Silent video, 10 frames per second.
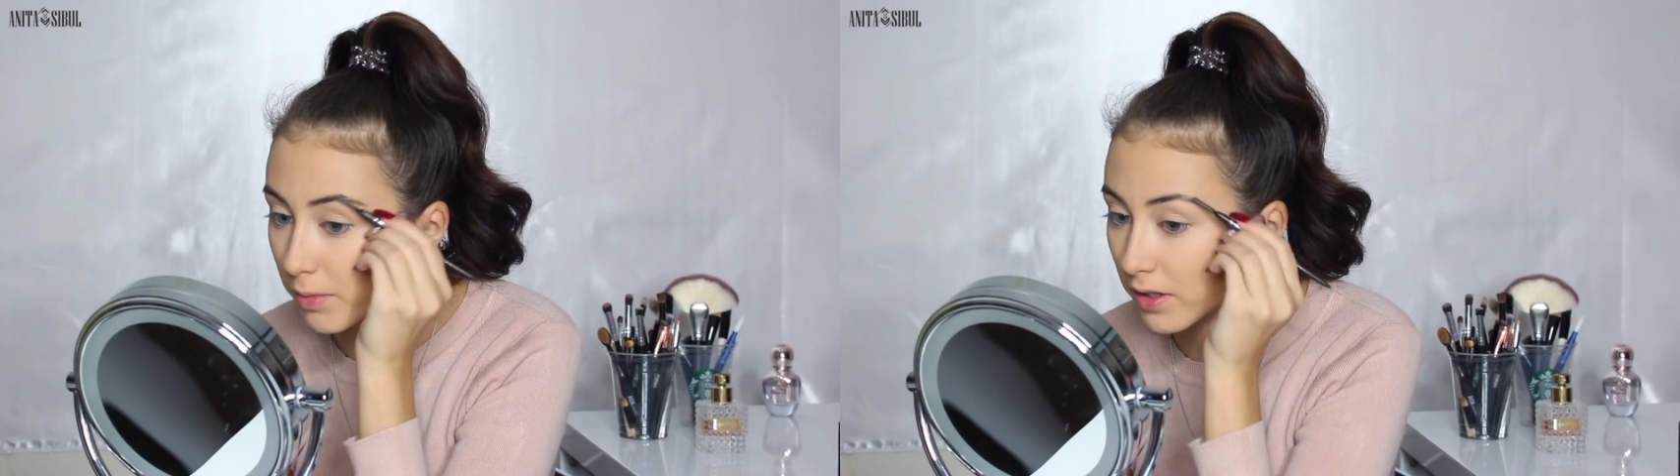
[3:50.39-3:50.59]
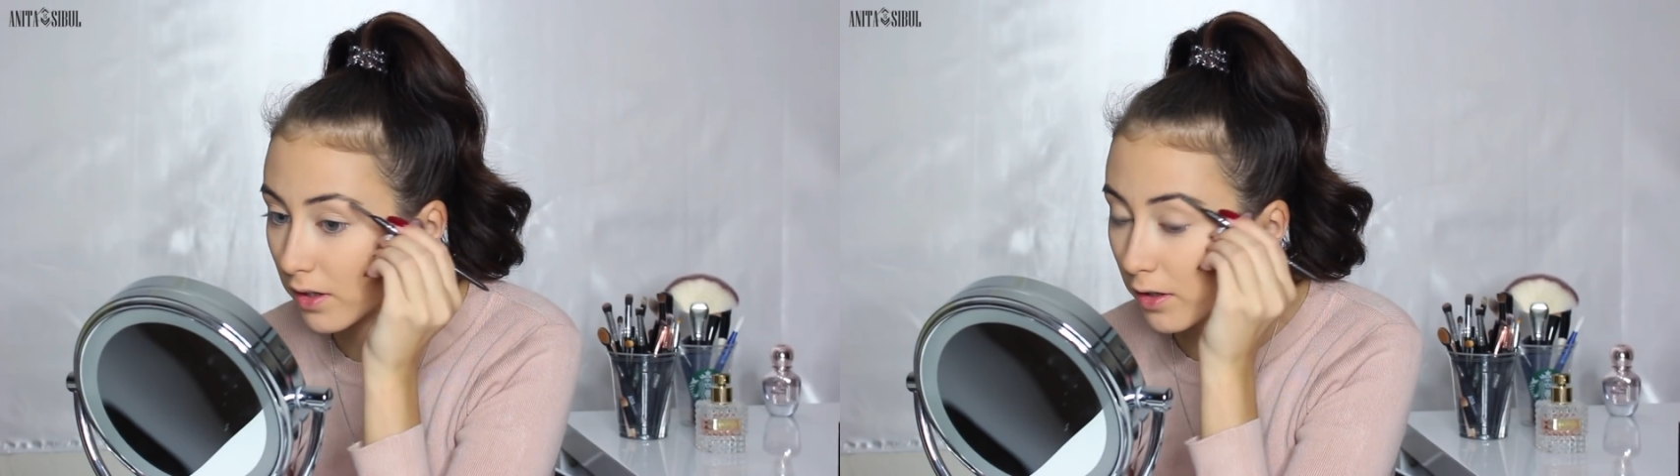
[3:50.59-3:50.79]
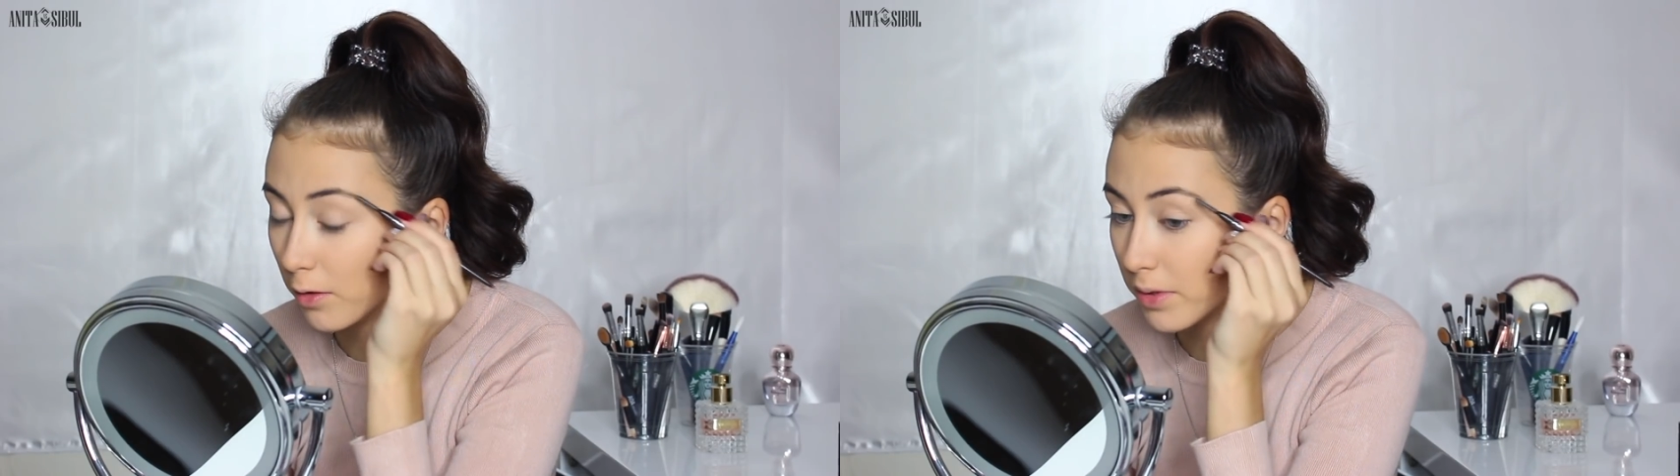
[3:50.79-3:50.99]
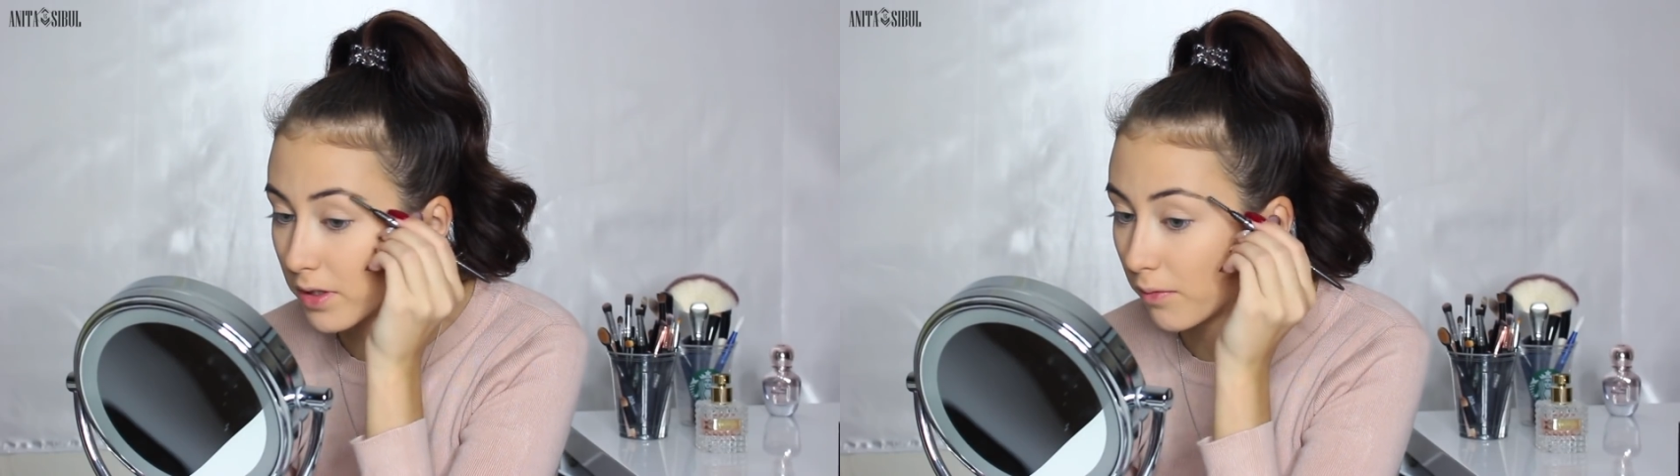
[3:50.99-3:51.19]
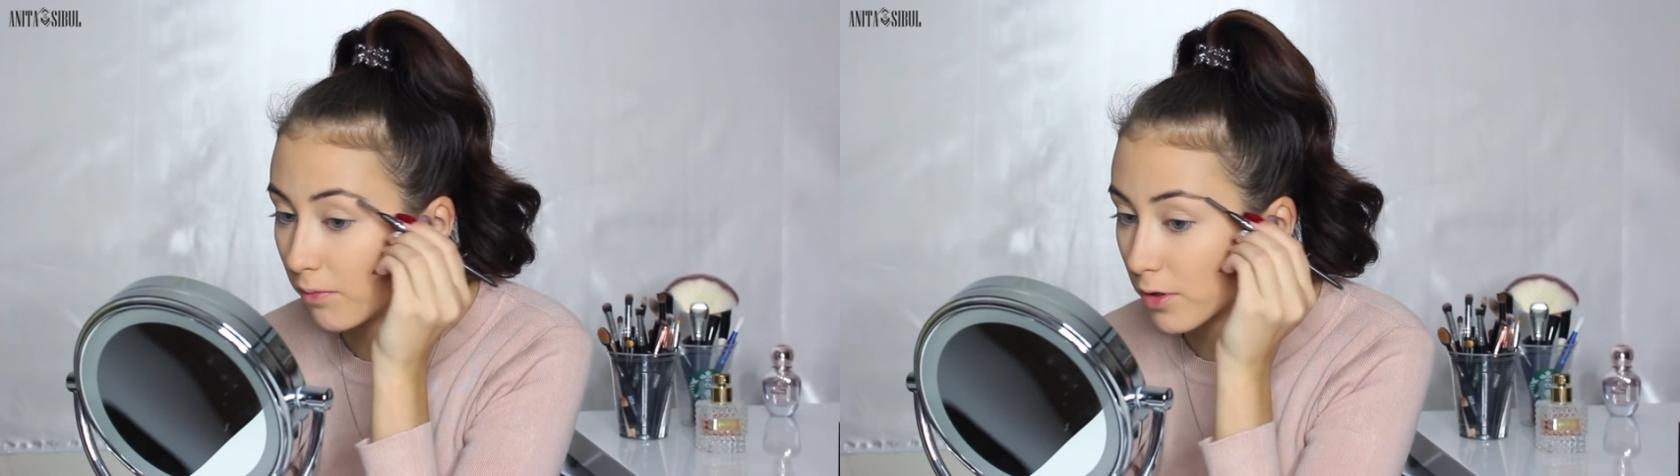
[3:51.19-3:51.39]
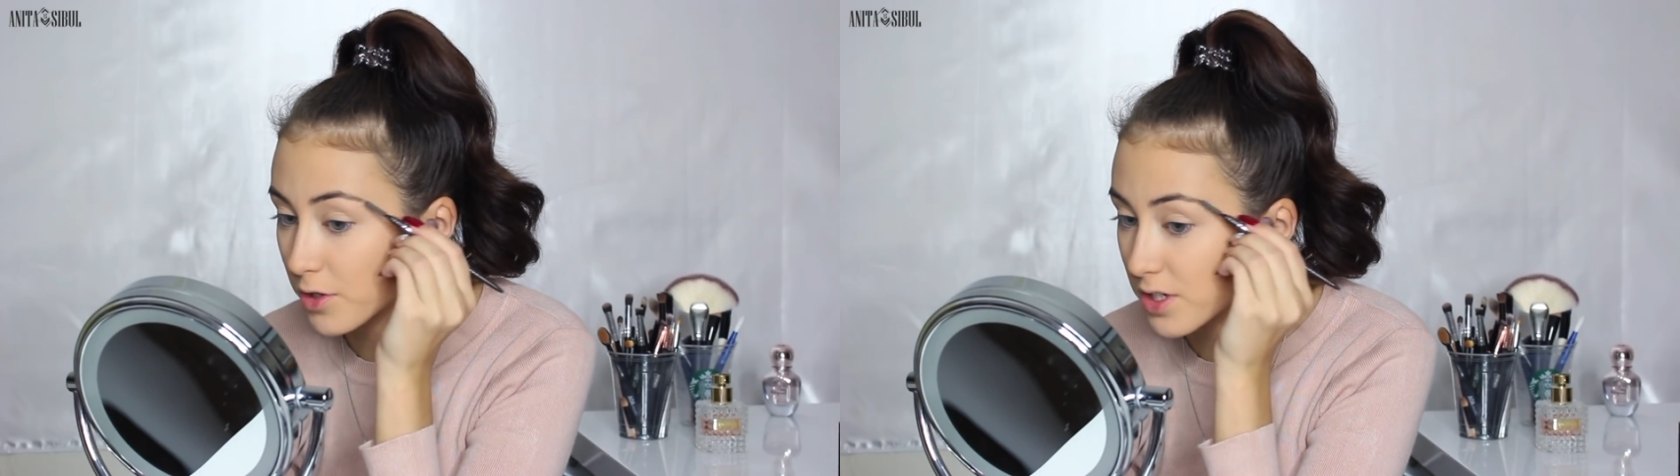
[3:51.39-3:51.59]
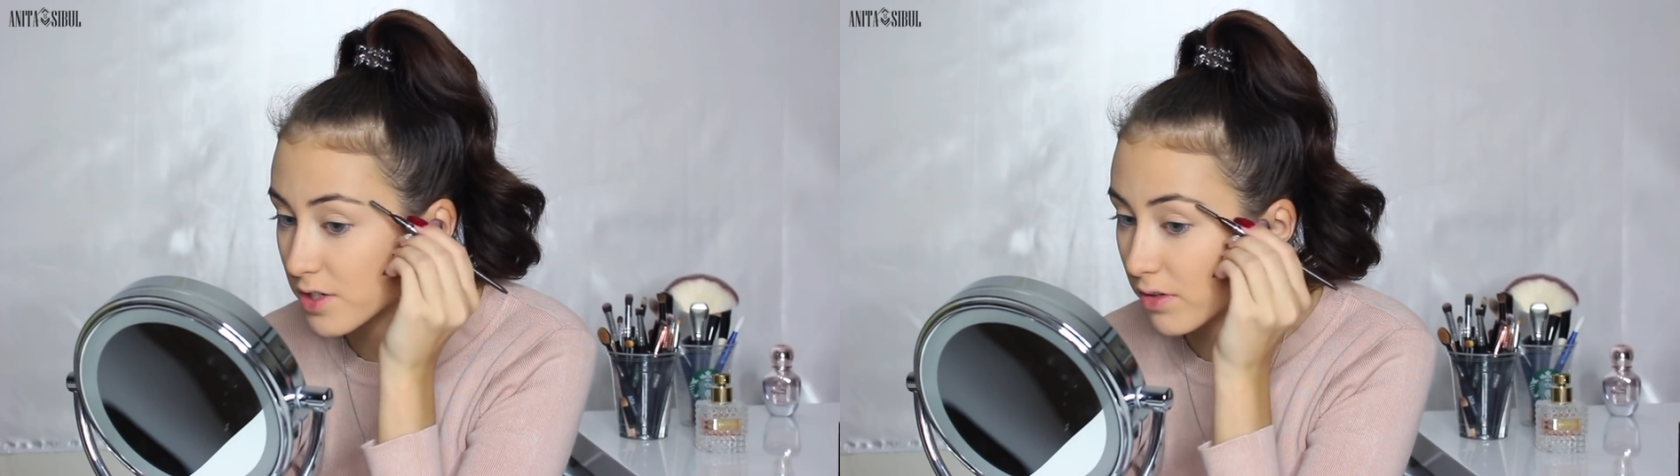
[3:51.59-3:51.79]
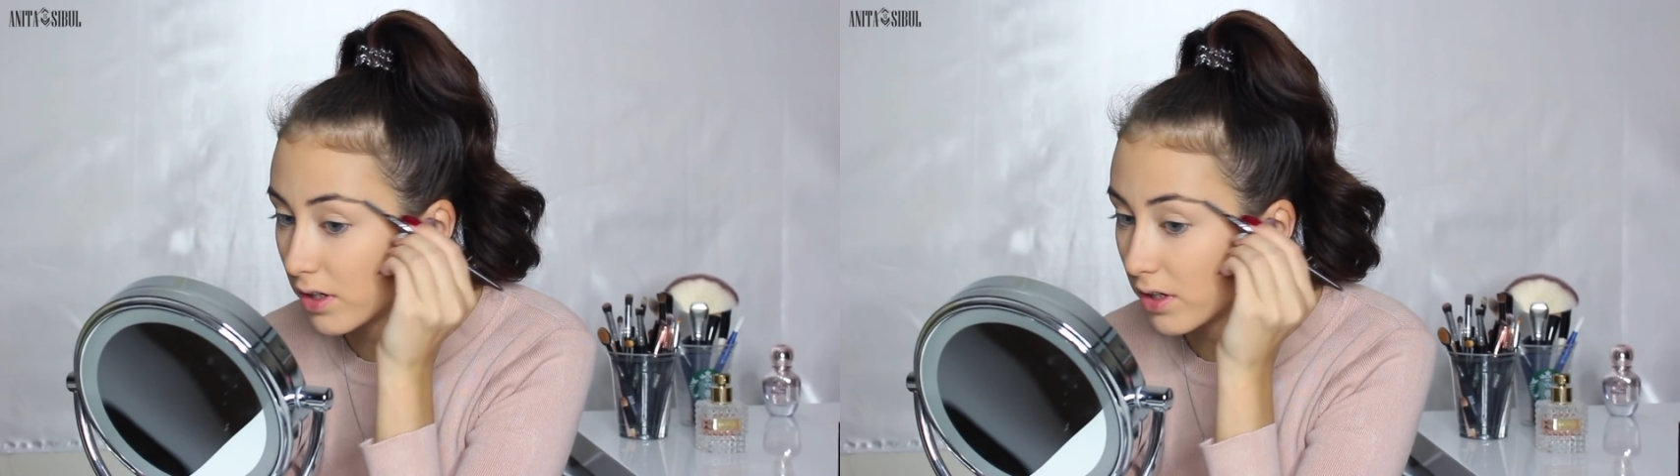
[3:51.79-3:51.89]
but a little bit upwards as